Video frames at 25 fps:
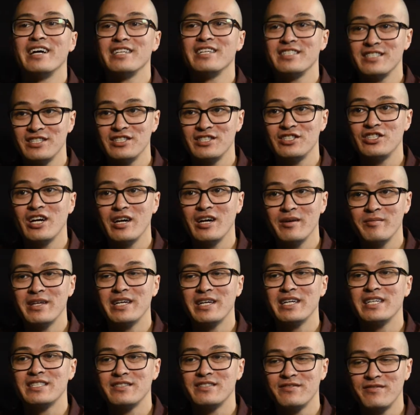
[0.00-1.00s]
it's a job
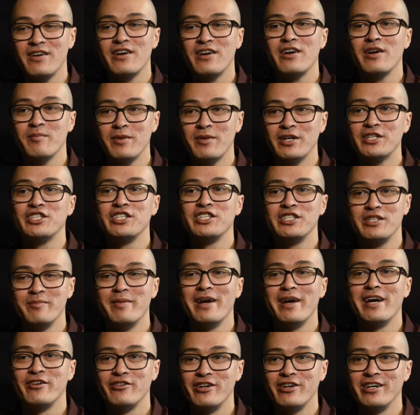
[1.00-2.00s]
that's very much in
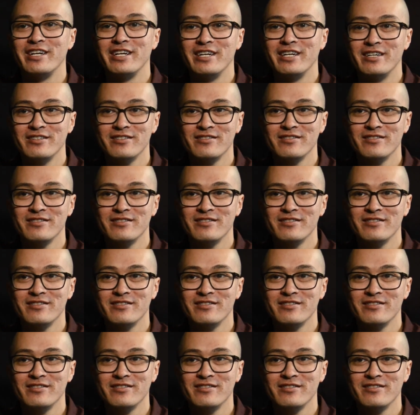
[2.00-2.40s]
demand right now.